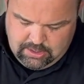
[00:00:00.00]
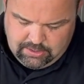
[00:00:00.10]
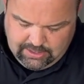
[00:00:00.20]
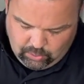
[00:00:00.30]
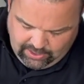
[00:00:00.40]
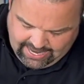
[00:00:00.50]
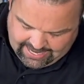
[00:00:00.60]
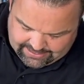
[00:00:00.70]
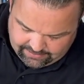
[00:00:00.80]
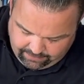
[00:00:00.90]
This one
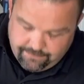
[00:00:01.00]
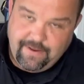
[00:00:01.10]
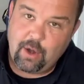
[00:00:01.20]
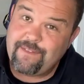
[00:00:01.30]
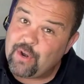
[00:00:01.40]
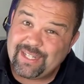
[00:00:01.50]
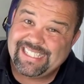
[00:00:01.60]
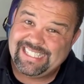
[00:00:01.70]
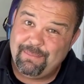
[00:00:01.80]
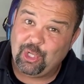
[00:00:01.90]
has very, very
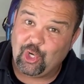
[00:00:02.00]
similar